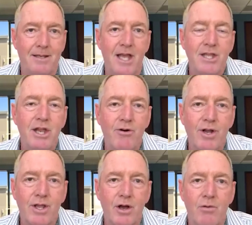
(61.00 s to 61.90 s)
a year
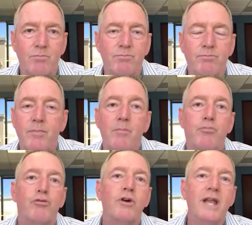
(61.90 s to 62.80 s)
ago,
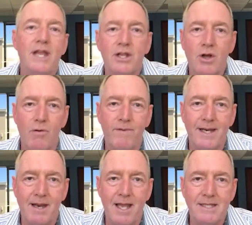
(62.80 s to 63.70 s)
pre
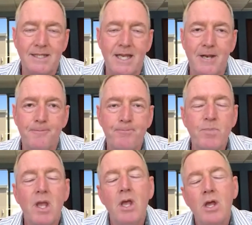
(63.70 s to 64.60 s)
COVID 19?
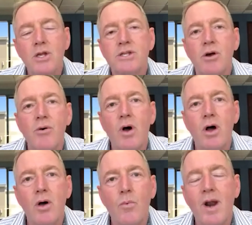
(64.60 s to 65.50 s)
So
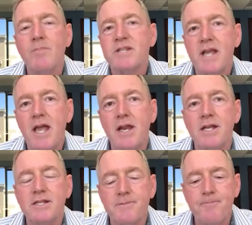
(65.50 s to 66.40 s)
what I'm saying
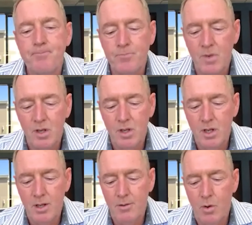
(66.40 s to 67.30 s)
is
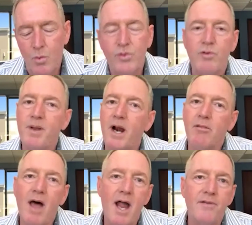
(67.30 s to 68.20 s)
there've been a
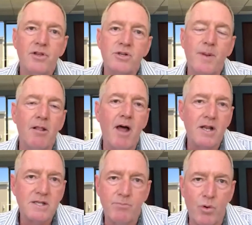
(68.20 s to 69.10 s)
lot of there's been a lot
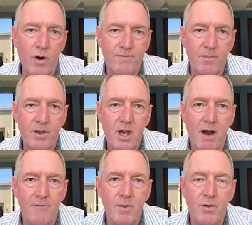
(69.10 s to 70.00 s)
of support from the
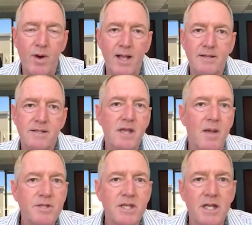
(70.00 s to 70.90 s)
government, right? The
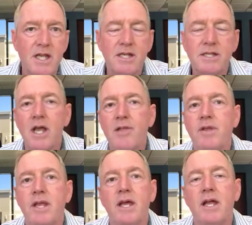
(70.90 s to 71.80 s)
subsidies,
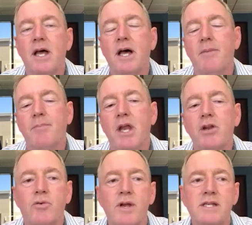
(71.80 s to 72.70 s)
the uh, um,
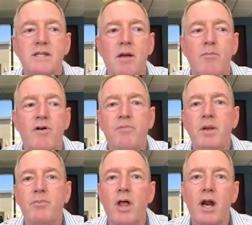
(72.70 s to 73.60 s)
increased number of
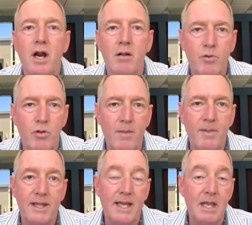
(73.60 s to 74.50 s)
people on
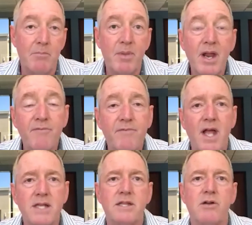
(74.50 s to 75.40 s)
unemployment that get
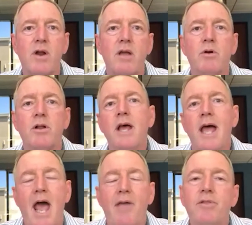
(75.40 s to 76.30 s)
benefits that are able
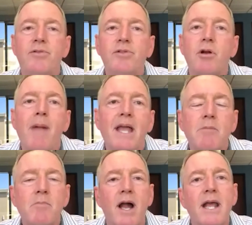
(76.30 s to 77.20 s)
and they're
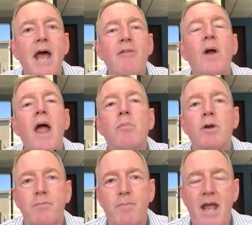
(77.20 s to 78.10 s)
making money and they're able
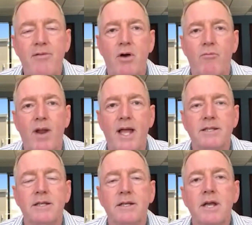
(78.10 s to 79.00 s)
to pay their
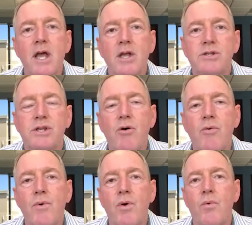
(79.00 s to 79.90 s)
rent. So
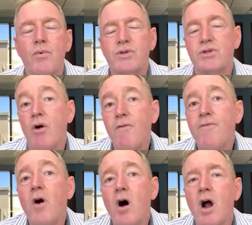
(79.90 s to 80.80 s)
so
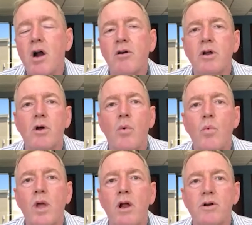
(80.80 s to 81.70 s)
far
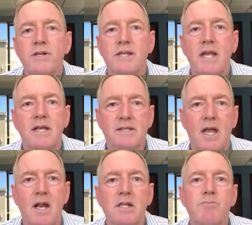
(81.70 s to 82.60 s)
we are seeing
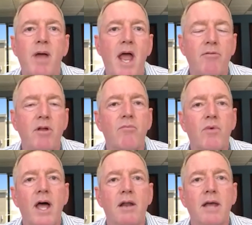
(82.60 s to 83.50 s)
tenants paying their
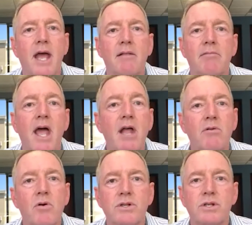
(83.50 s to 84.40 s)
rent and
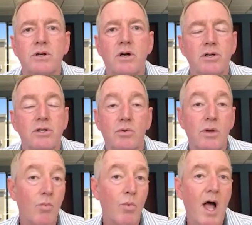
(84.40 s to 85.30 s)
landlords are
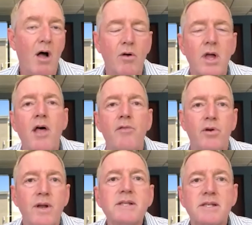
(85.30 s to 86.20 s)
doing well. There
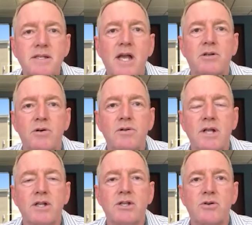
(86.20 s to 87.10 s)
is a sector
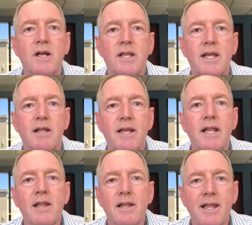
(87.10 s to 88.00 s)
that's struggling a
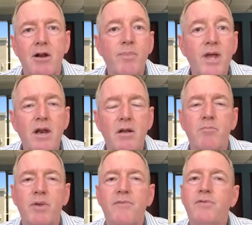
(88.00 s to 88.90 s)
little, little bit,
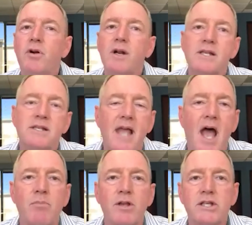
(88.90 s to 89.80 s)
but if you're in an
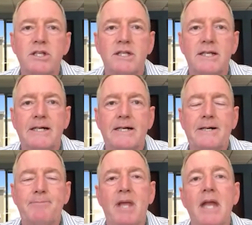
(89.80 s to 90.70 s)
established
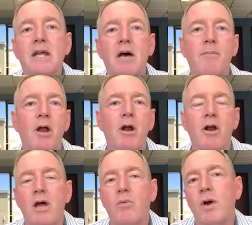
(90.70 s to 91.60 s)
um, income
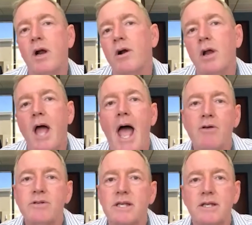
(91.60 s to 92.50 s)
area where
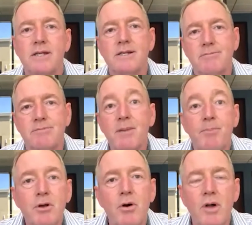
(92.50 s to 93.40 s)
housing is
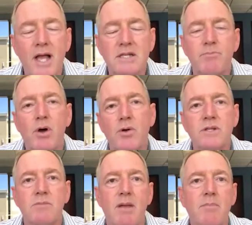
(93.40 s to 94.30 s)
typical as
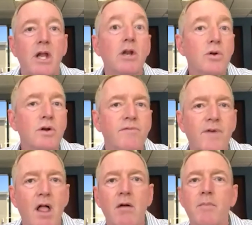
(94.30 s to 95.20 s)
opposed to maybe a new
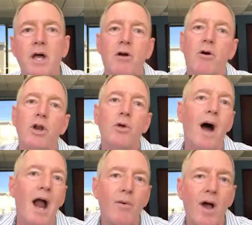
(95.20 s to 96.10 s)
development or a new
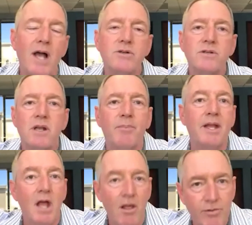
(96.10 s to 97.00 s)
high rise or
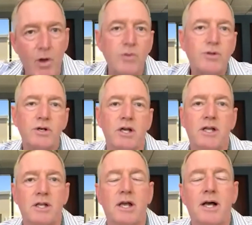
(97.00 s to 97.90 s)
something those are
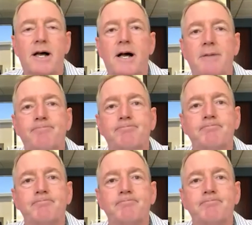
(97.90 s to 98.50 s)
going to um,